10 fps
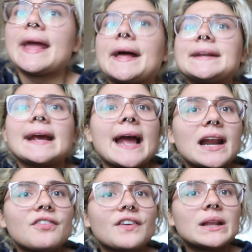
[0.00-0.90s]
And it
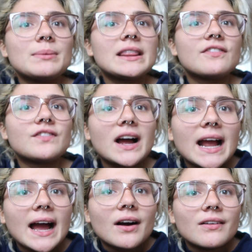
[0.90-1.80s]
kind of freaked me the fuck
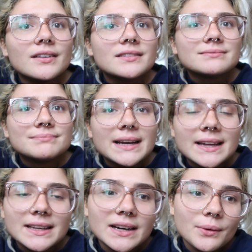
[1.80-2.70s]
out.
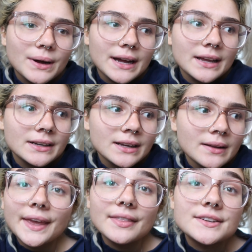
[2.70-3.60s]
But you know what?
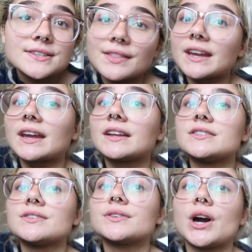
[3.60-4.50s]
there's nothing I could
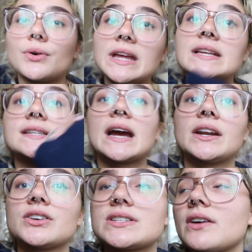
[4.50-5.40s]
do. Go easy on
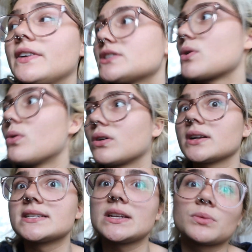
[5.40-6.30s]
yourself. It's
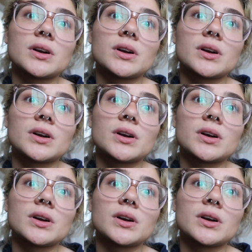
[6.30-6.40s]
quarantine.